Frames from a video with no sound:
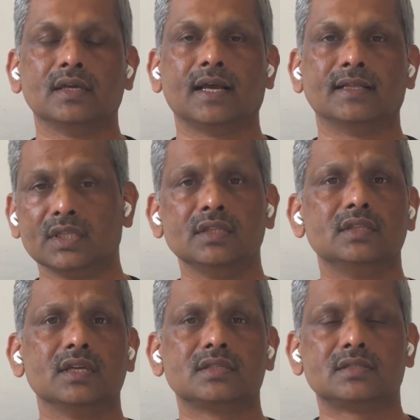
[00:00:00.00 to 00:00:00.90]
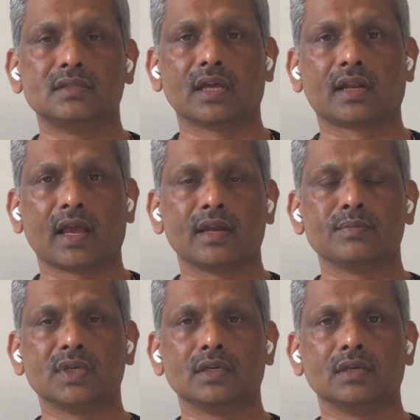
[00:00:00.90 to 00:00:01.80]
And in this, there can
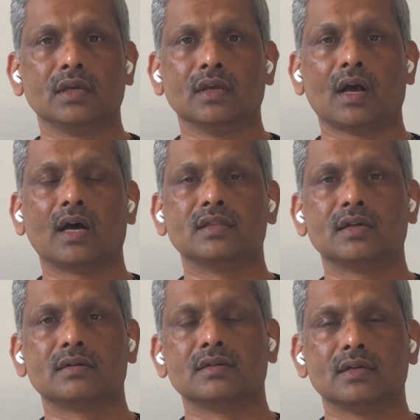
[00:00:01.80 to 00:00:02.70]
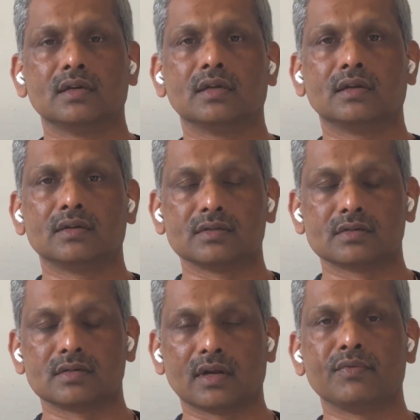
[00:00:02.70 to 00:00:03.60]
be other
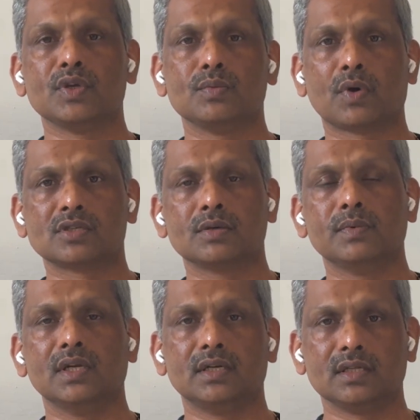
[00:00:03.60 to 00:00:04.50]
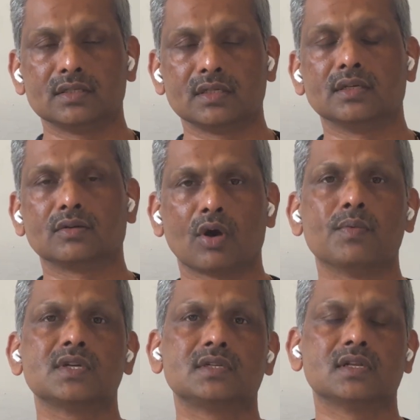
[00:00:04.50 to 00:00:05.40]
revenue possibilities in
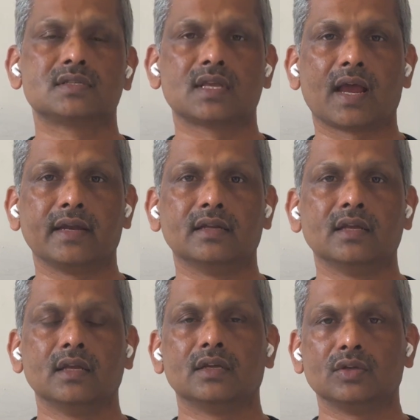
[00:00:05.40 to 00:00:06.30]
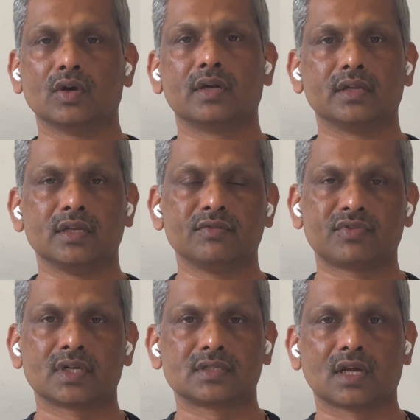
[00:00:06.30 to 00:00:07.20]
commercial side, your
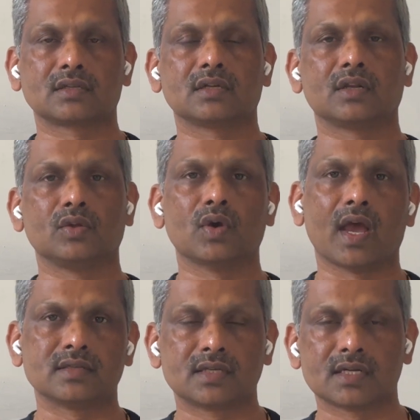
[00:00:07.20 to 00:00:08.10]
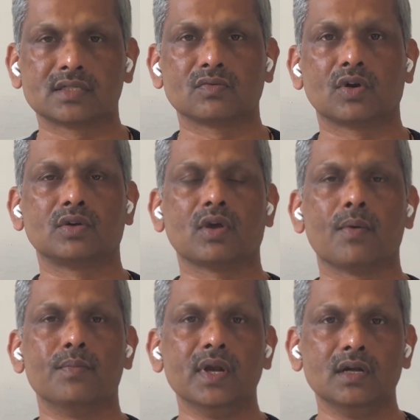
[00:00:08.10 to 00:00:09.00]
infrastructure, your assets, what you
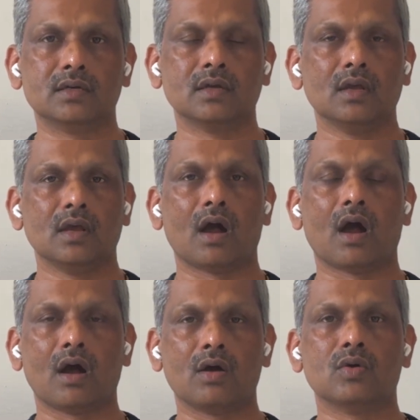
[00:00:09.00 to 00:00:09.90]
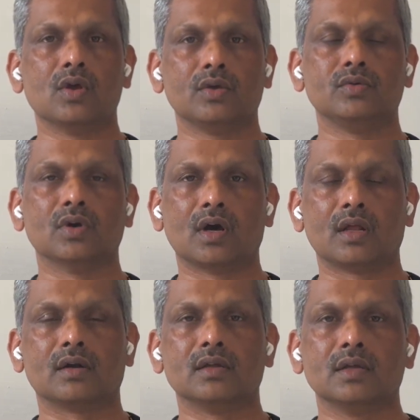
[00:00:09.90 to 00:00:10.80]
have built, how you are
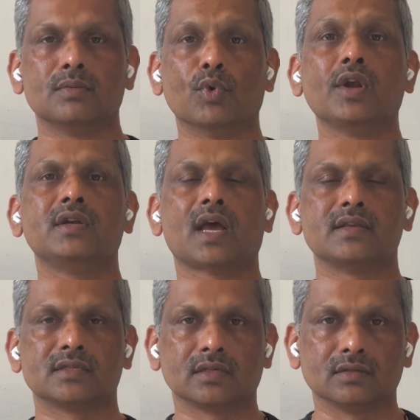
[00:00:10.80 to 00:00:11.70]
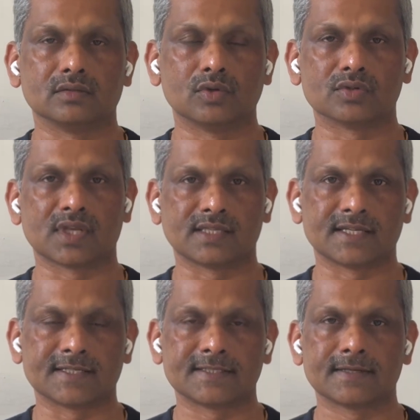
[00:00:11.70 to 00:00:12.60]
monetizing those
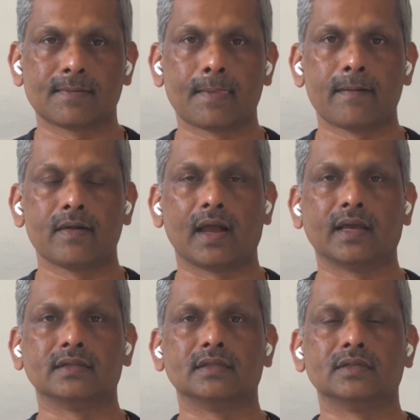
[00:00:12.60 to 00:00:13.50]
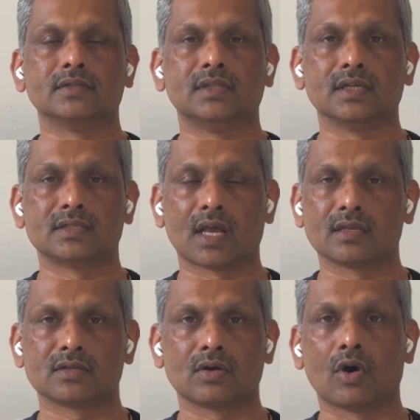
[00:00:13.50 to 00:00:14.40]
assets. And these are
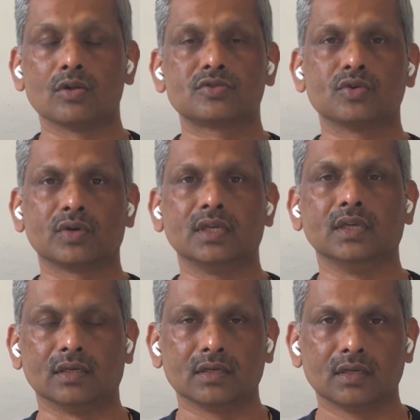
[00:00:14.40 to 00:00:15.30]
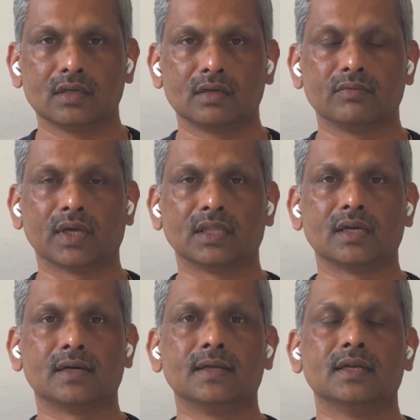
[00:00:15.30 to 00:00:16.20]
also key,
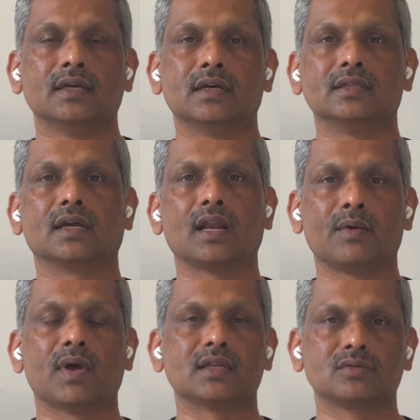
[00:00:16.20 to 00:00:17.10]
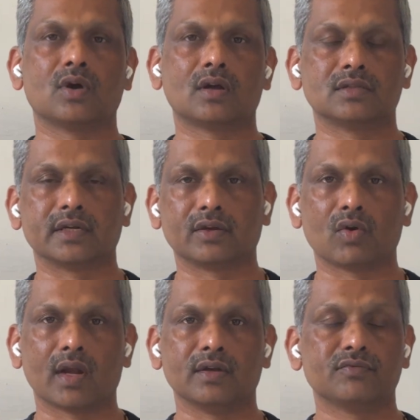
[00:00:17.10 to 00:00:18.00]
whether the club has got the
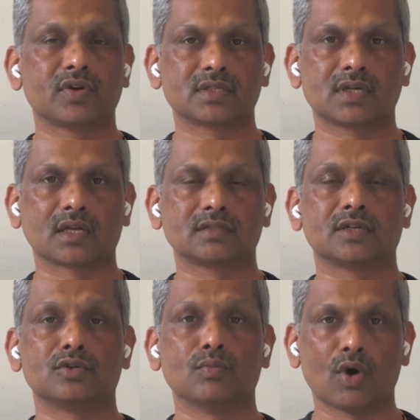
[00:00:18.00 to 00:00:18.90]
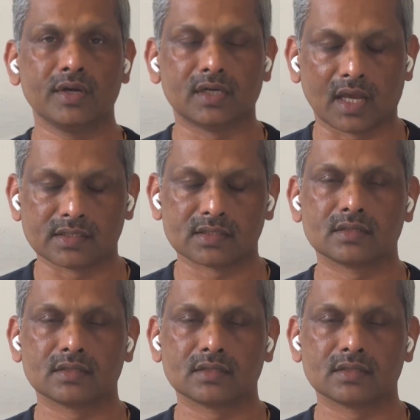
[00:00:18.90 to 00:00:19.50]
required infrastructure to monetize.